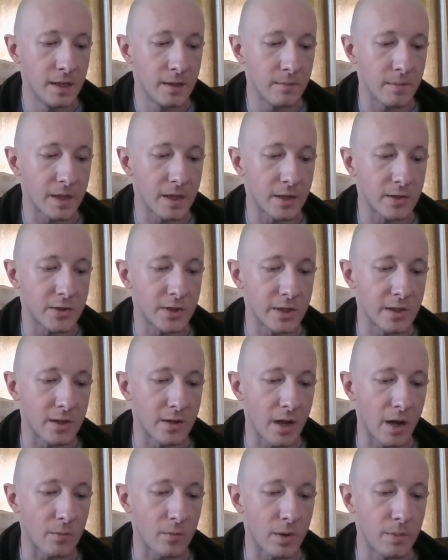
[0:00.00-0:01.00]
because she did
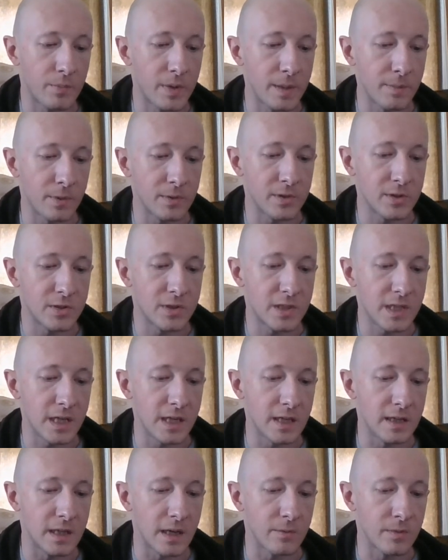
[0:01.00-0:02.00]
not want people to
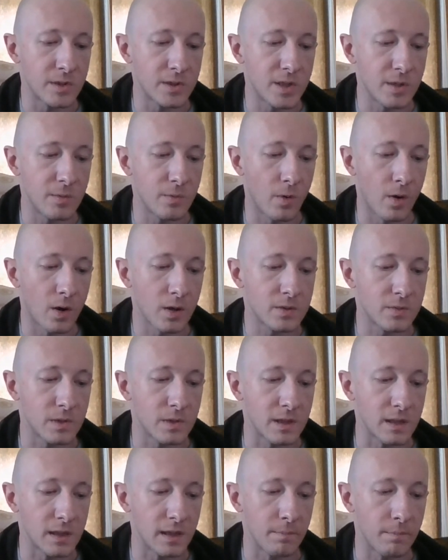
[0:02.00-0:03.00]
see that when she walked with
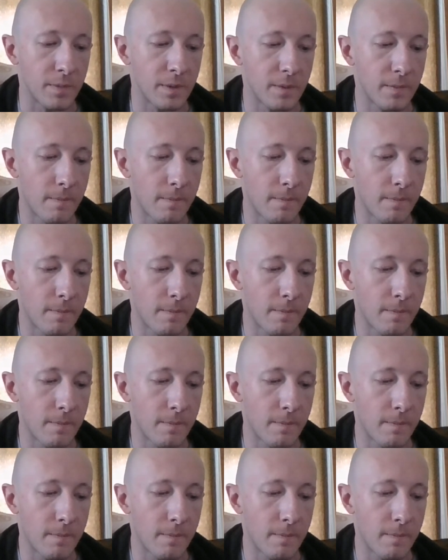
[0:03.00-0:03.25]
a limp.